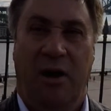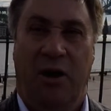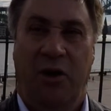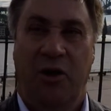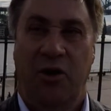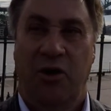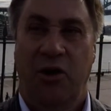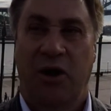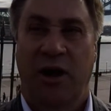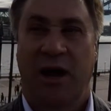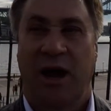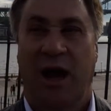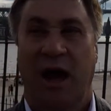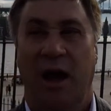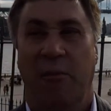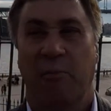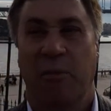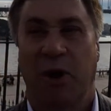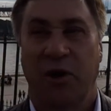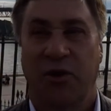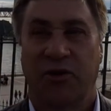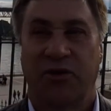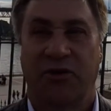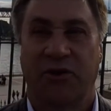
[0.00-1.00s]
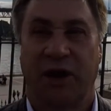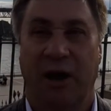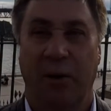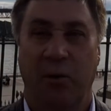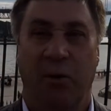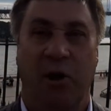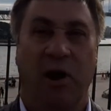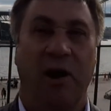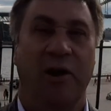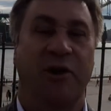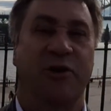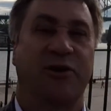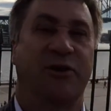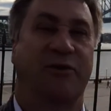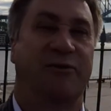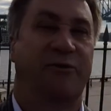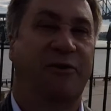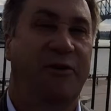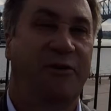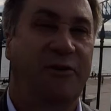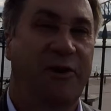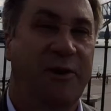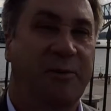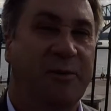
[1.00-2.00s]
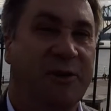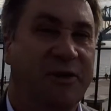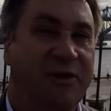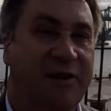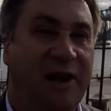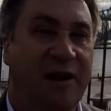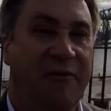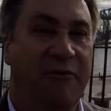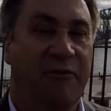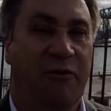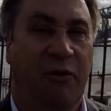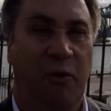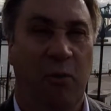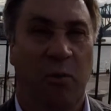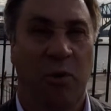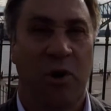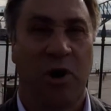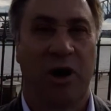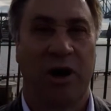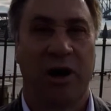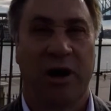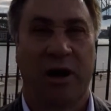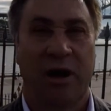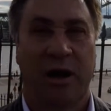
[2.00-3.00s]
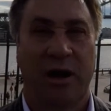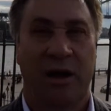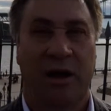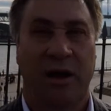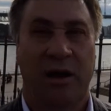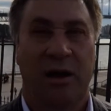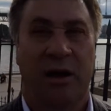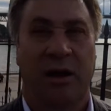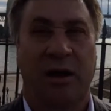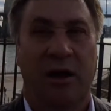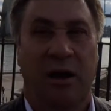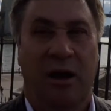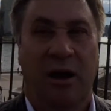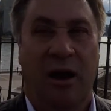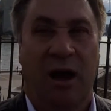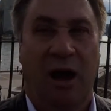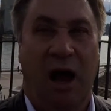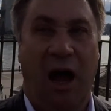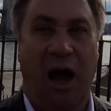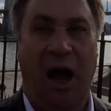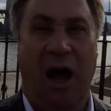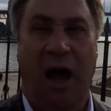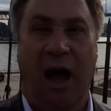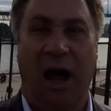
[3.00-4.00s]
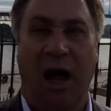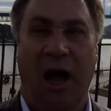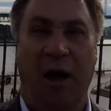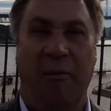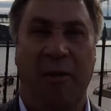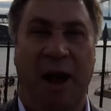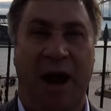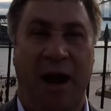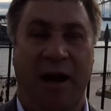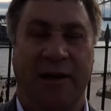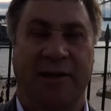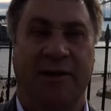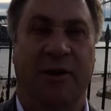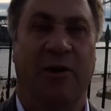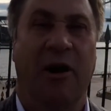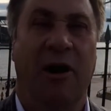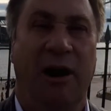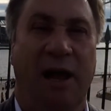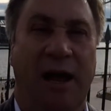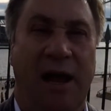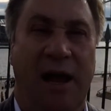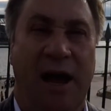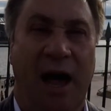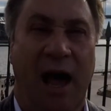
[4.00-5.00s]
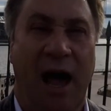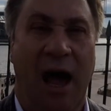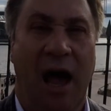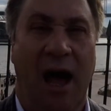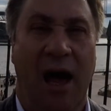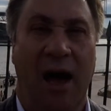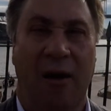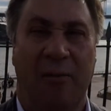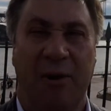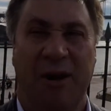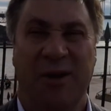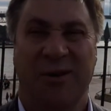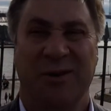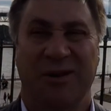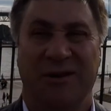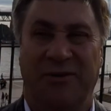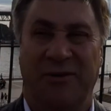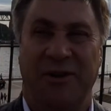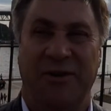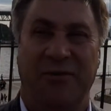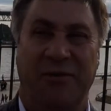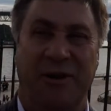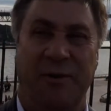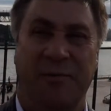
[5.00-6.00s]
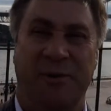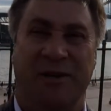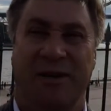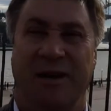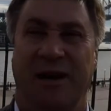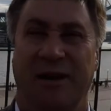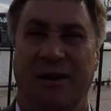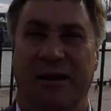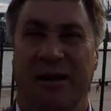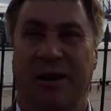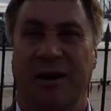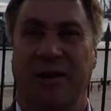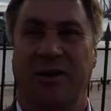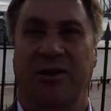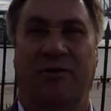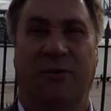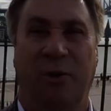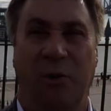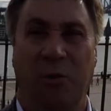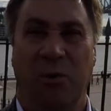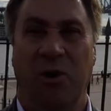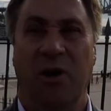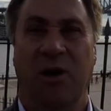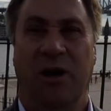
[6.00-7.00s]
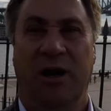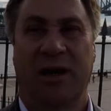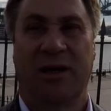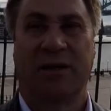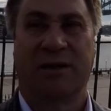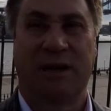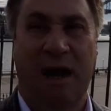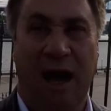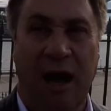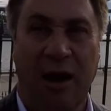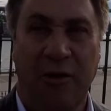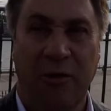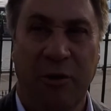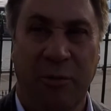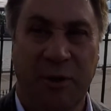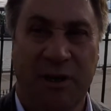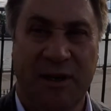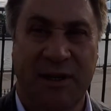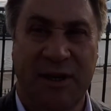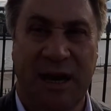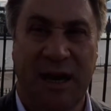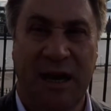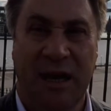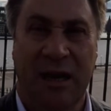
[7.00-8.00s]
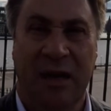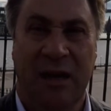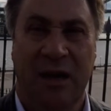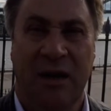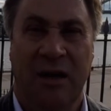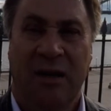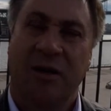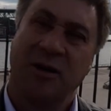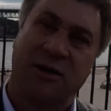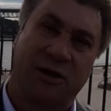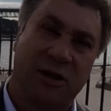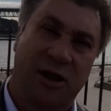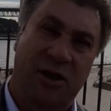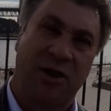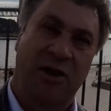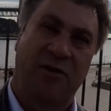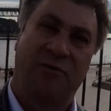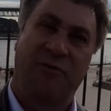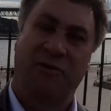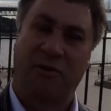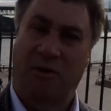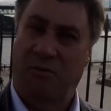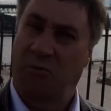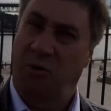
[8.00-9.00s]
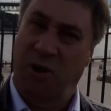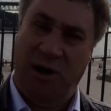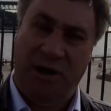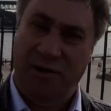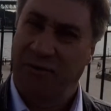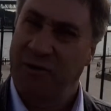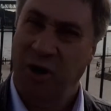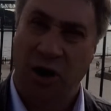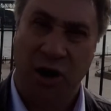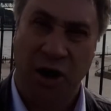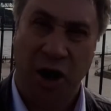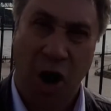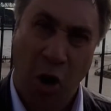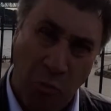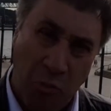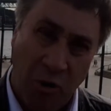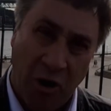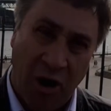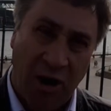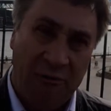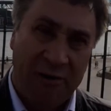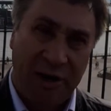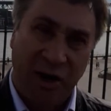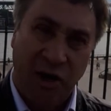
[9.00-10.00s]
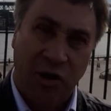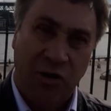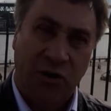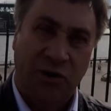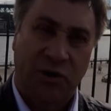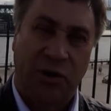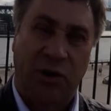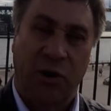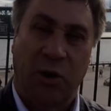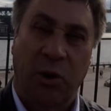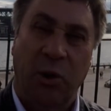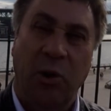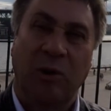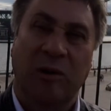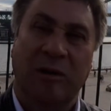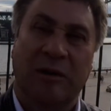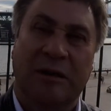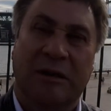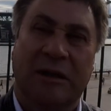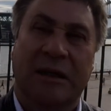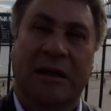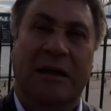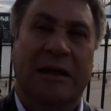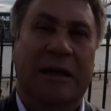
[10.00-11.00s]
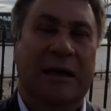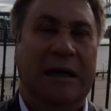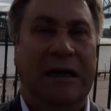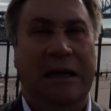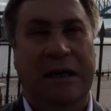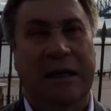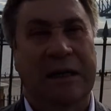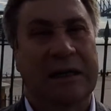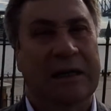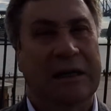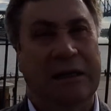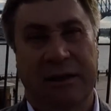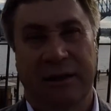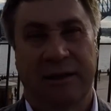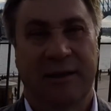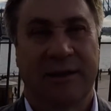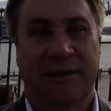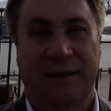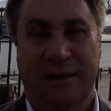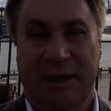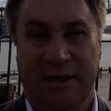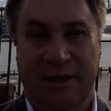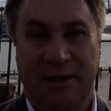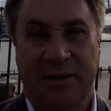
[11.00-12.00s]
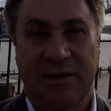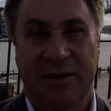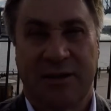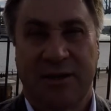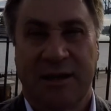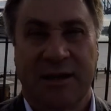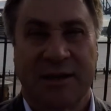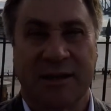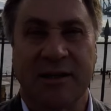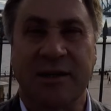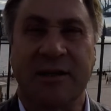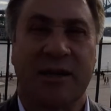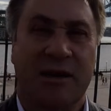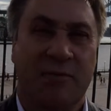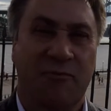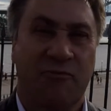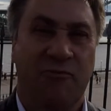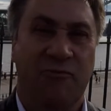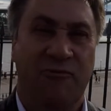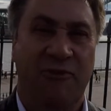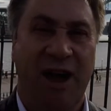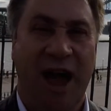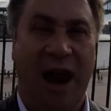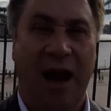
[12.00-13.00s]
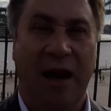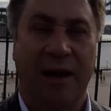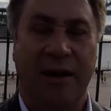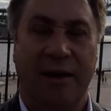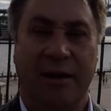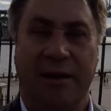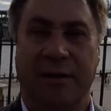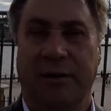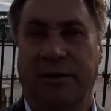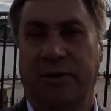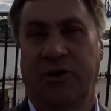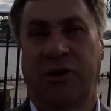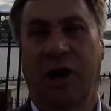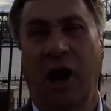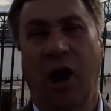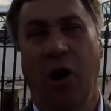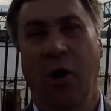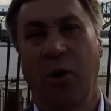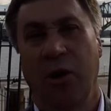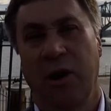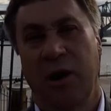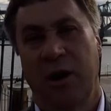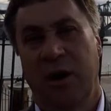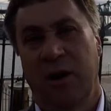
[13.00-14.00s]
you can't both say, well, I use it 50% for work, and it's our only car, because 50% each for work, it's 100%, so you've got no private use at all. Doesn't seem valid. So